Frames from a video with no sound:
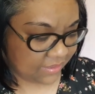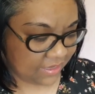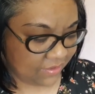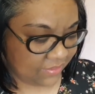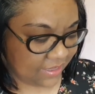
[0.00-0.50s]

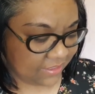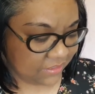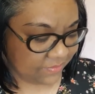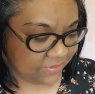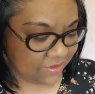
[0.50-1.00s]
Now,
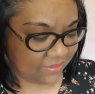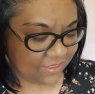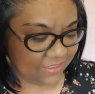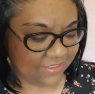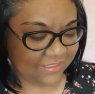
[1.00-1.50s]
last but not
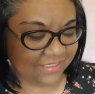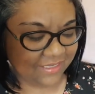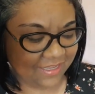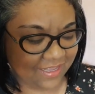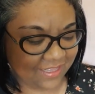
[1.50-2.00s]
least,
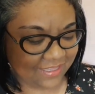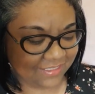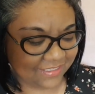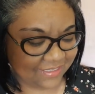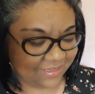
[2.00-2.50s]

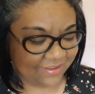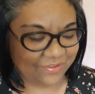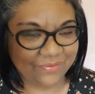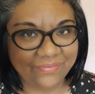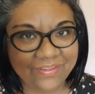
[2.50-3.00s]
let's
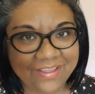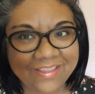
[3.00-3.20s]
give